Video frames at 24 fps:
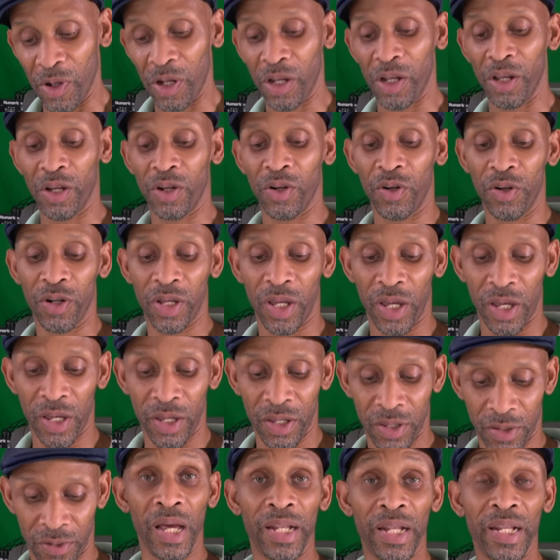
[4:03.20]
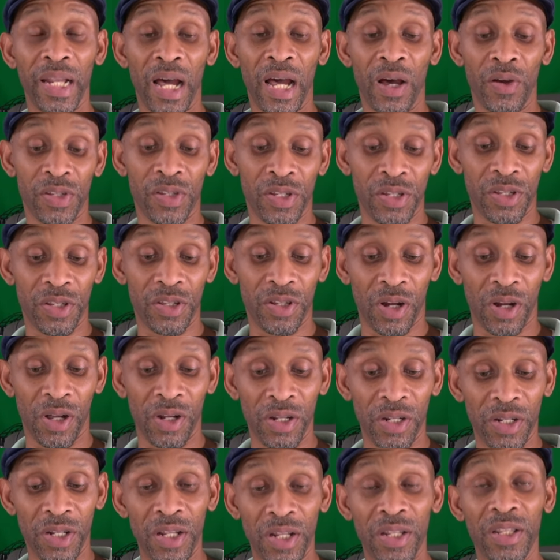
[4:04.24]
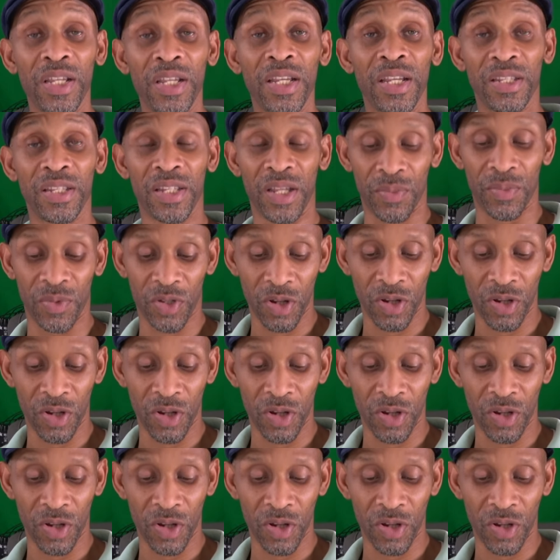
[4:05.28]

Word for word: gonna click OK. And now it's installing the DSM